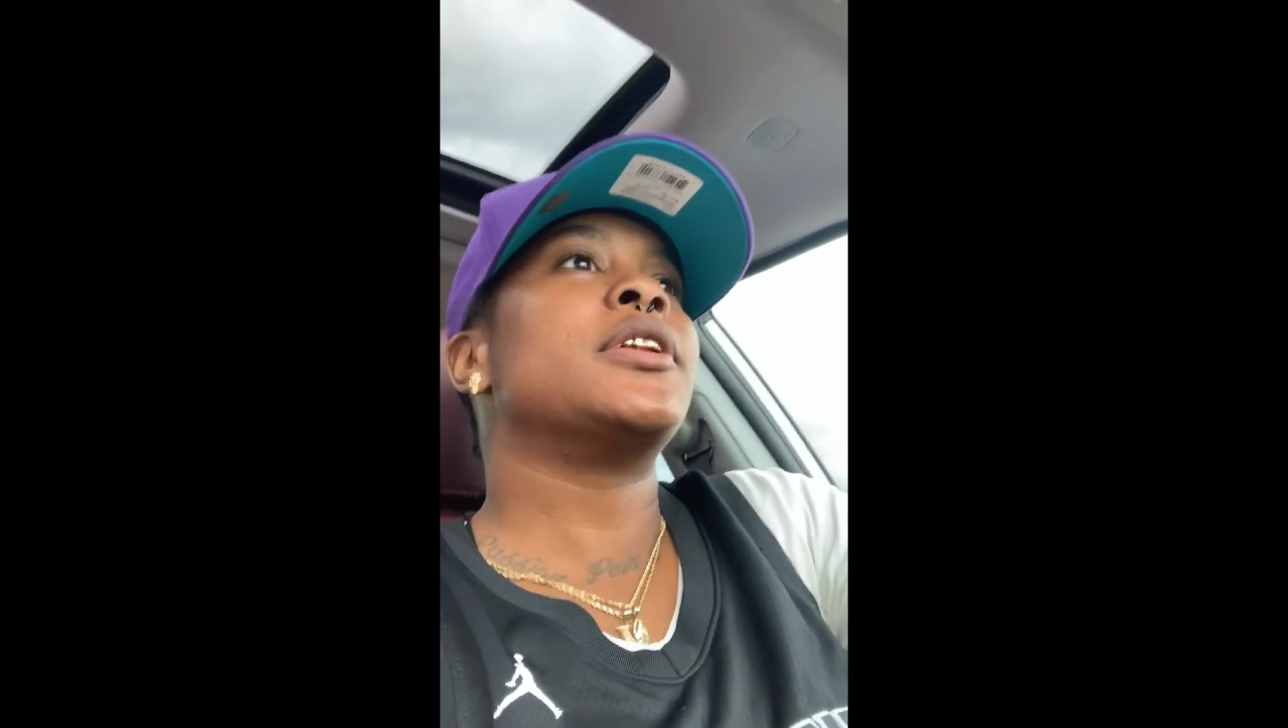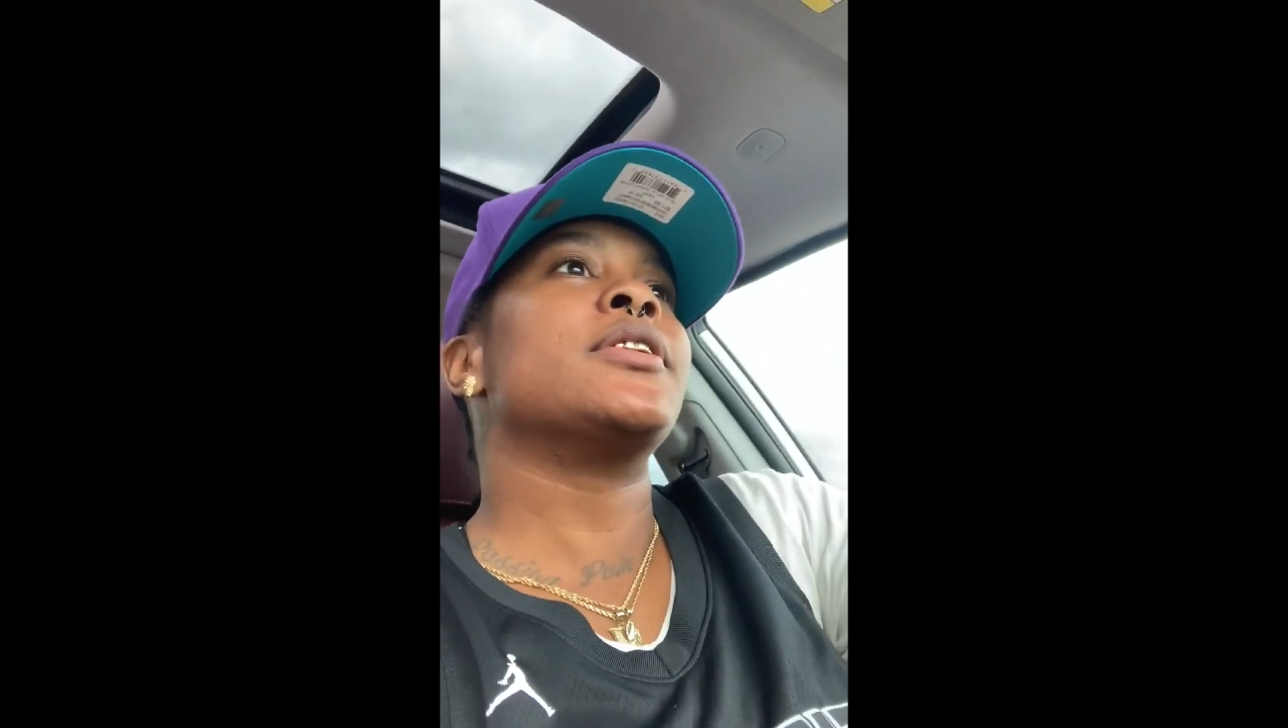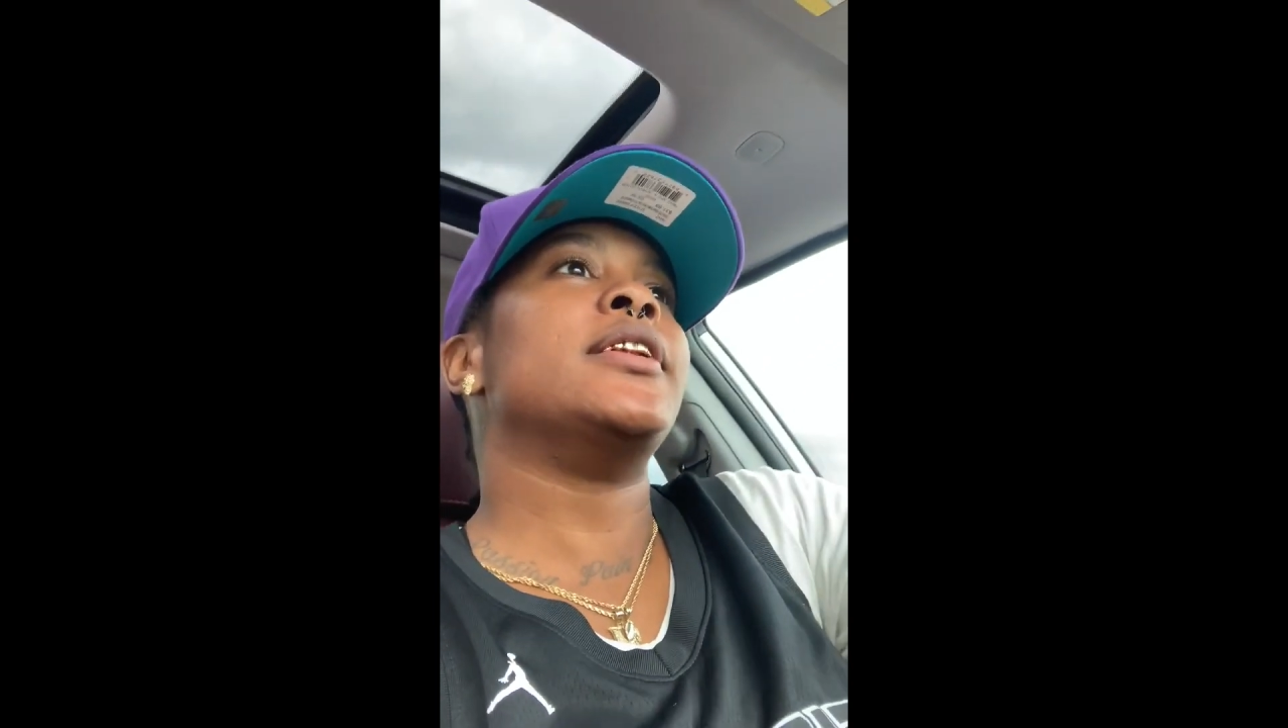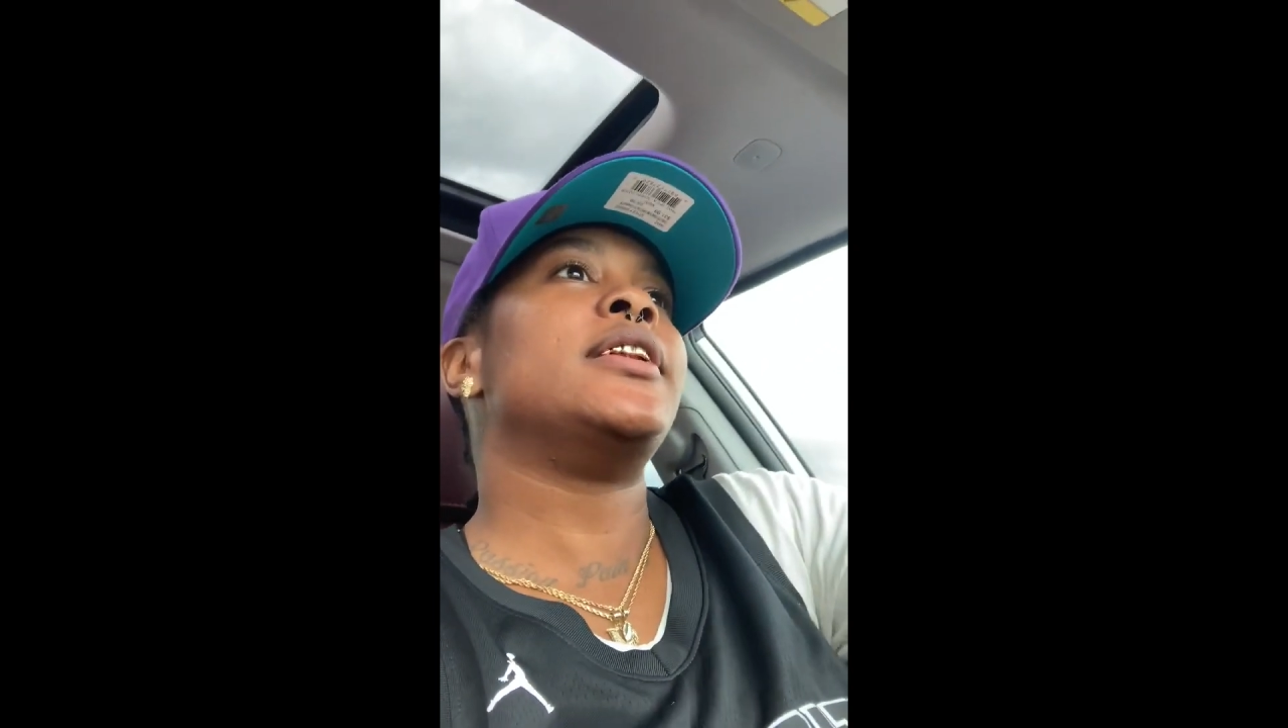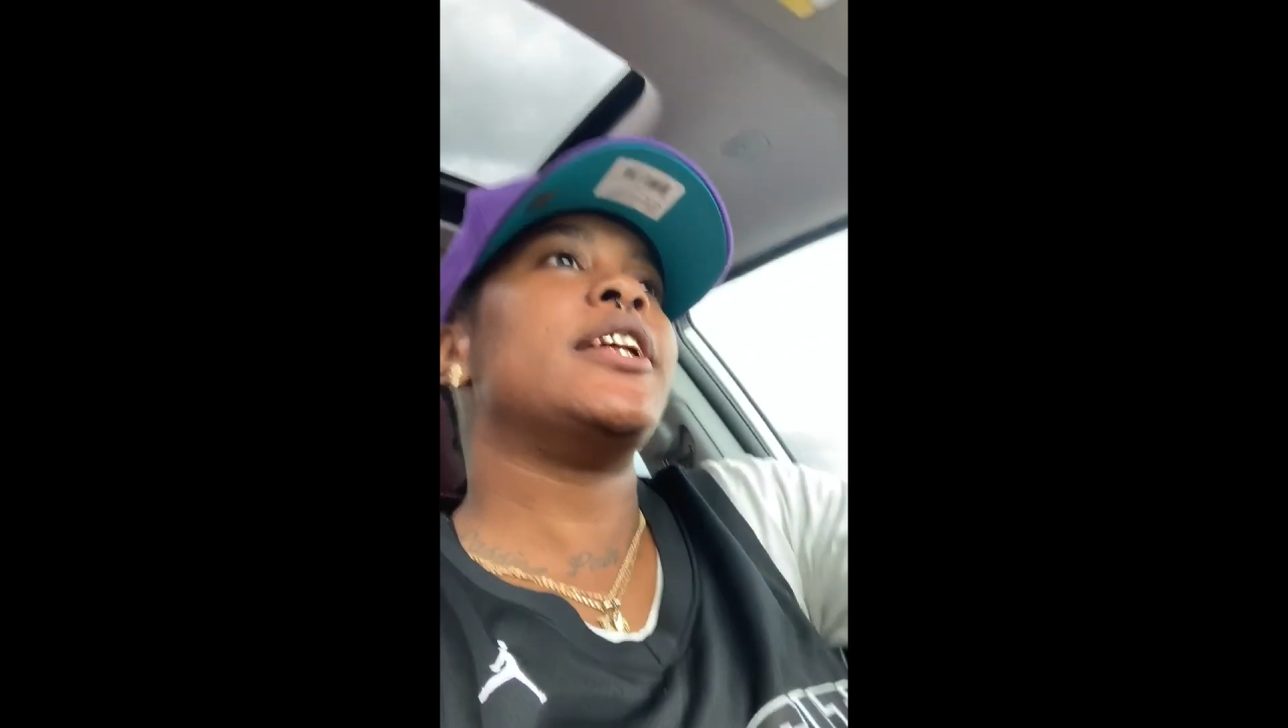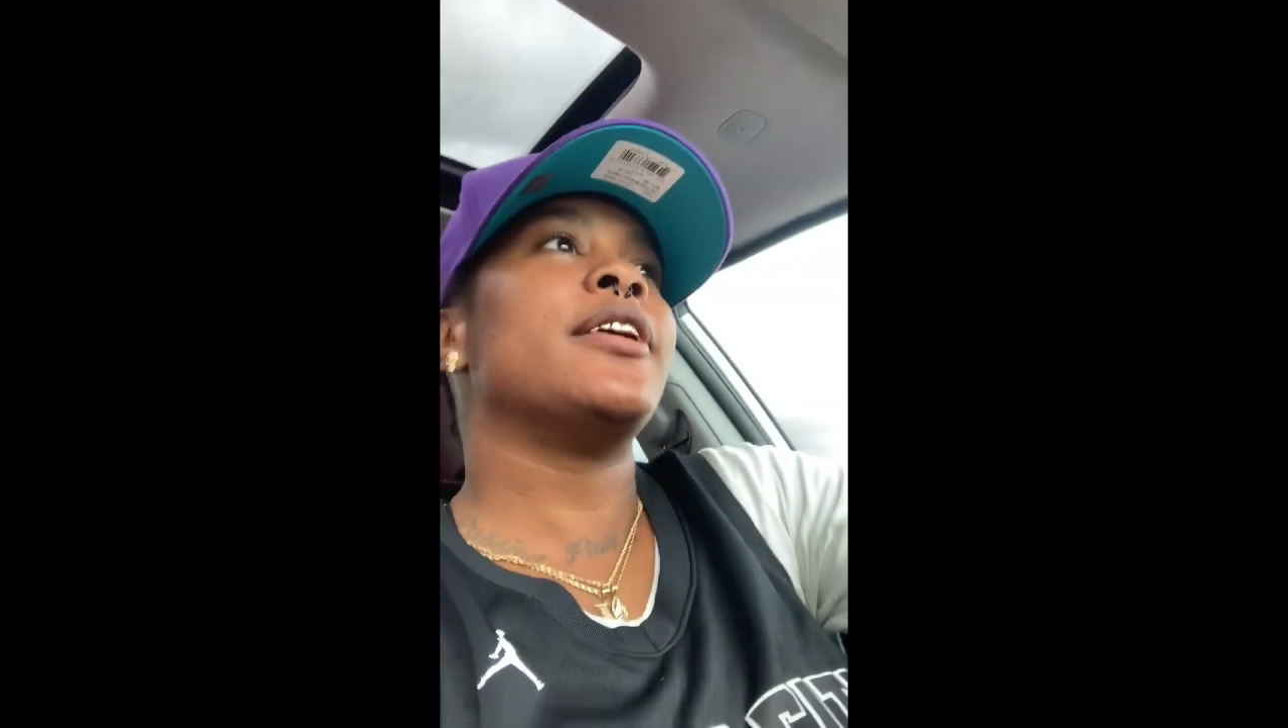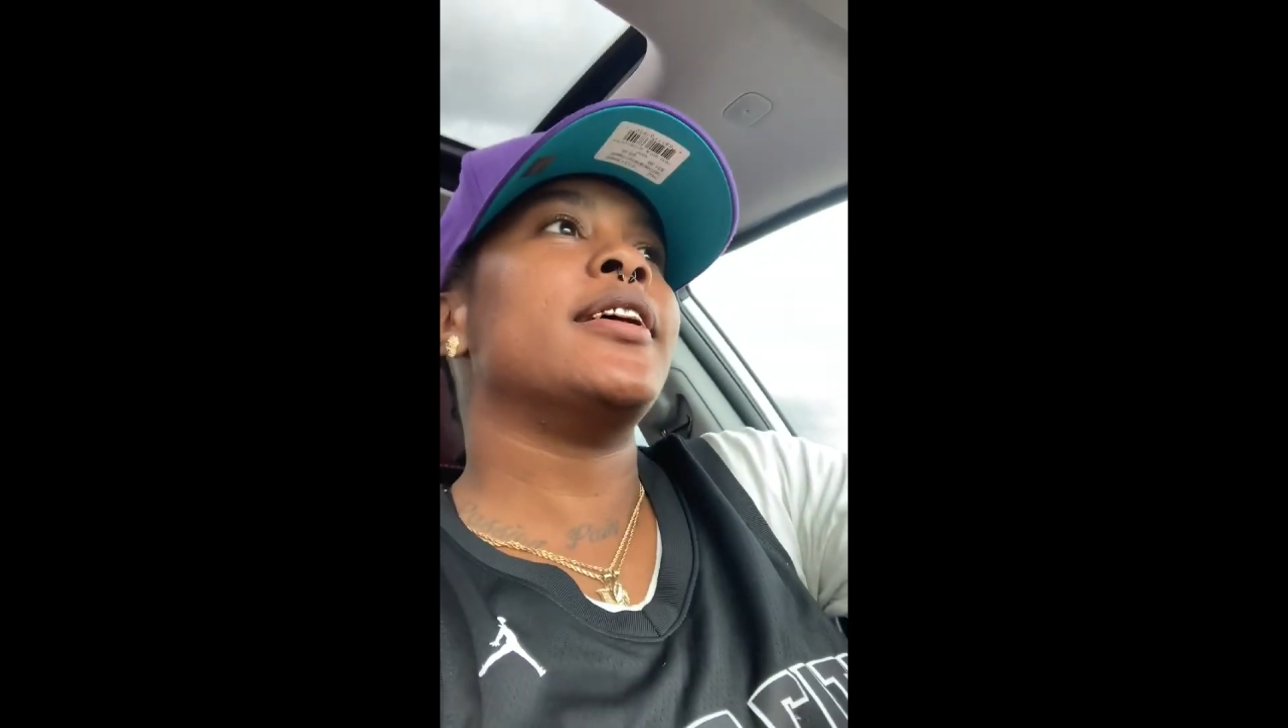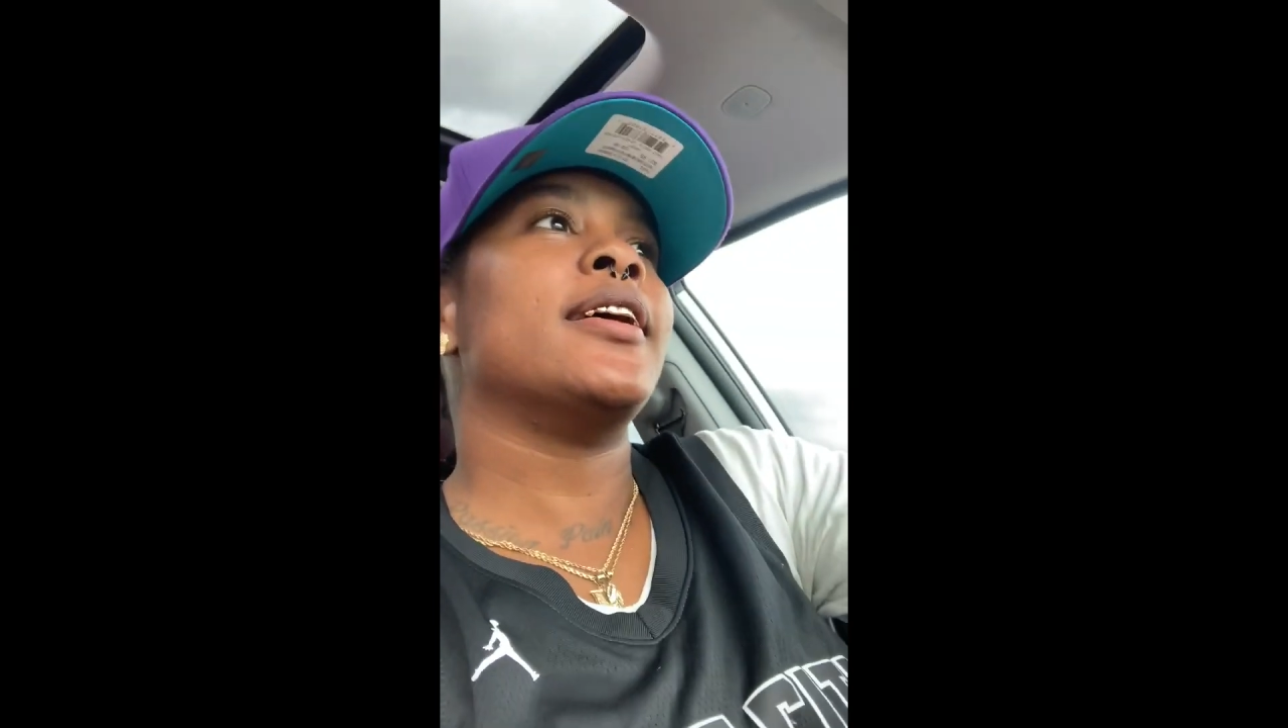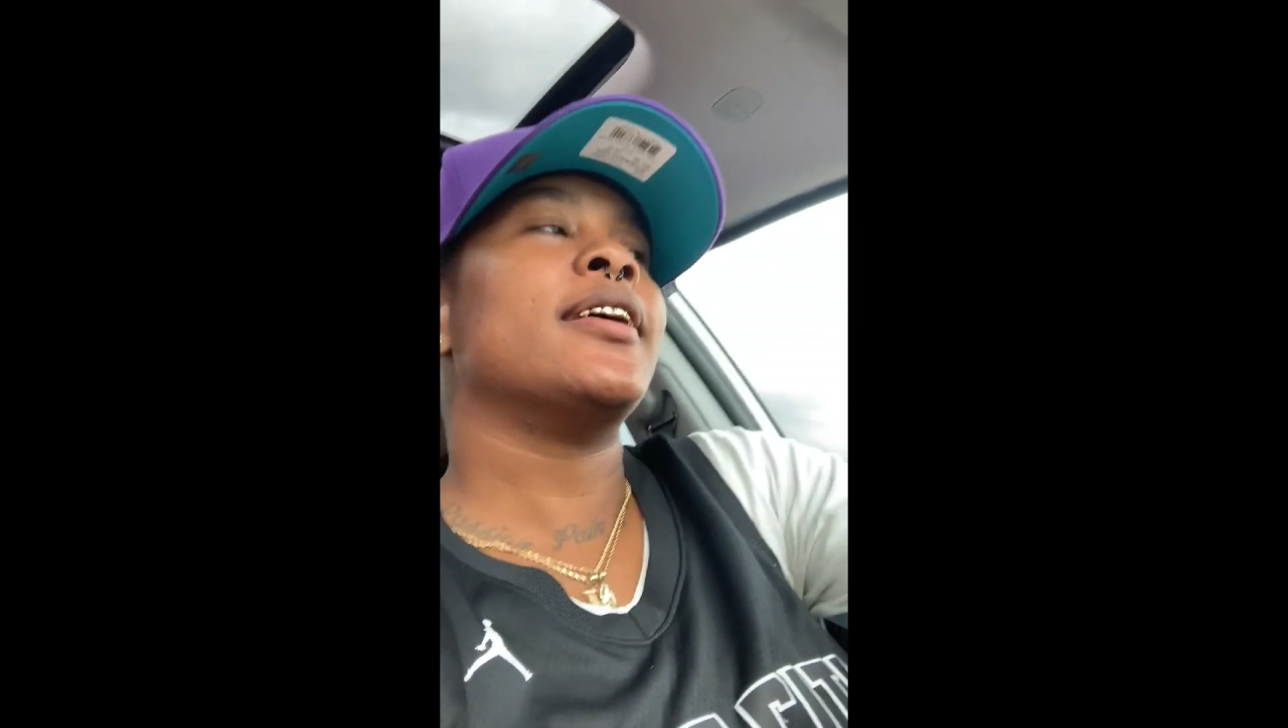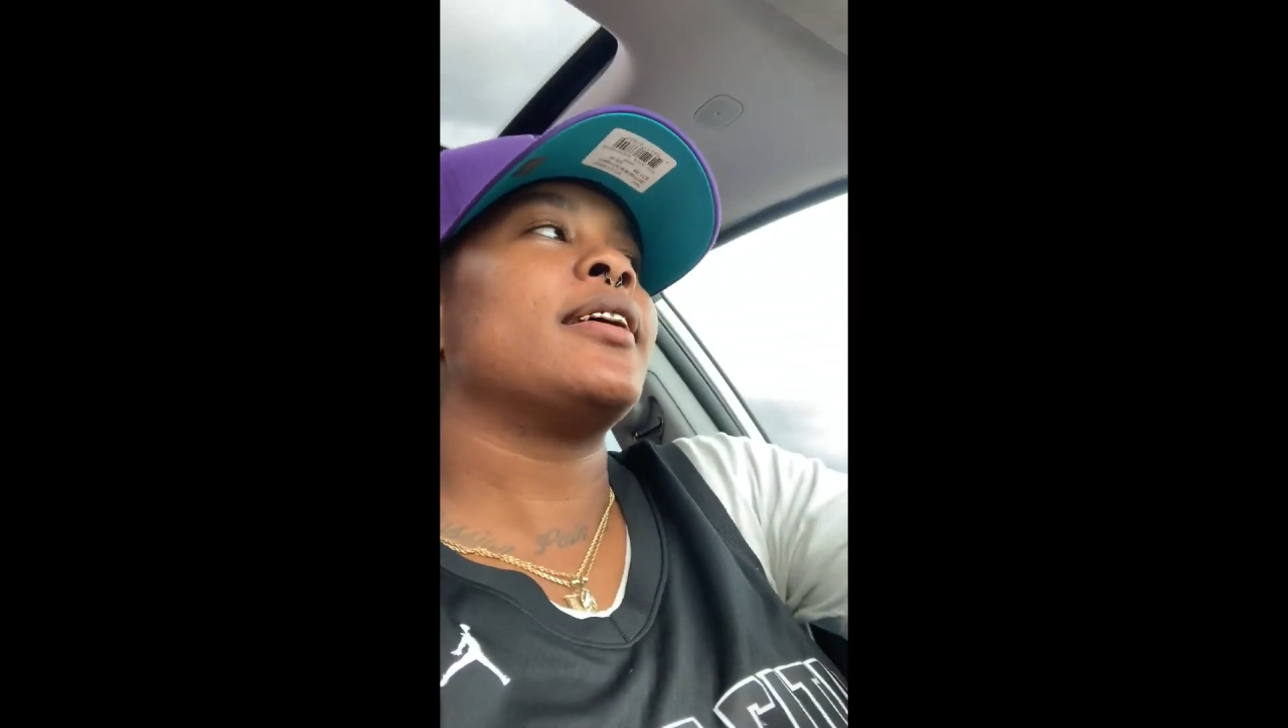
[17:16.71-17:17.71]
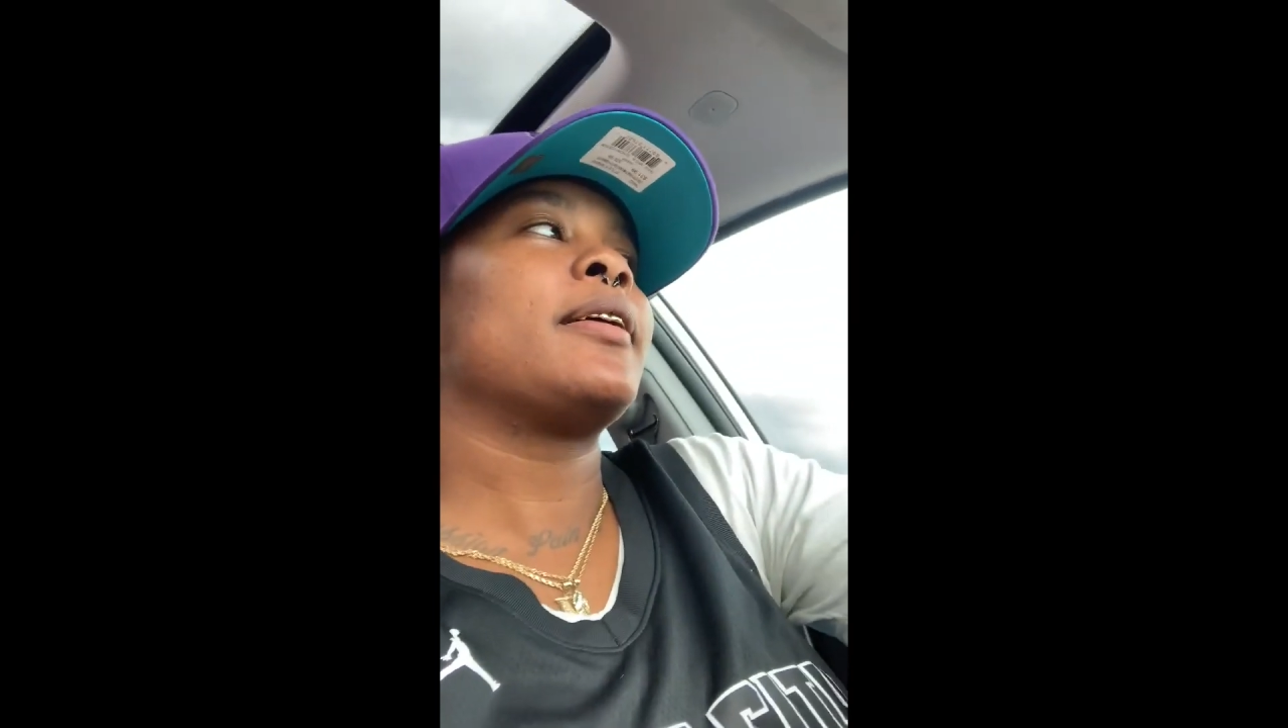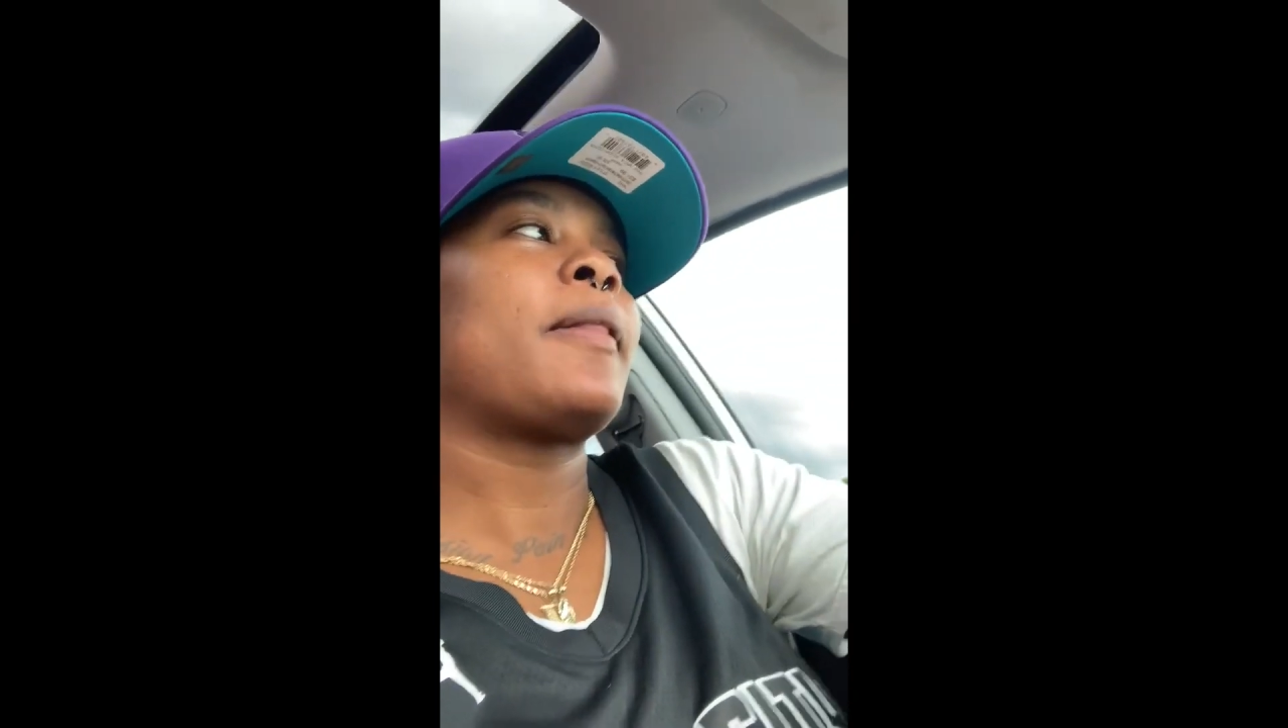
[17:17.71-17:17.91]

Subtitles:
street chariot.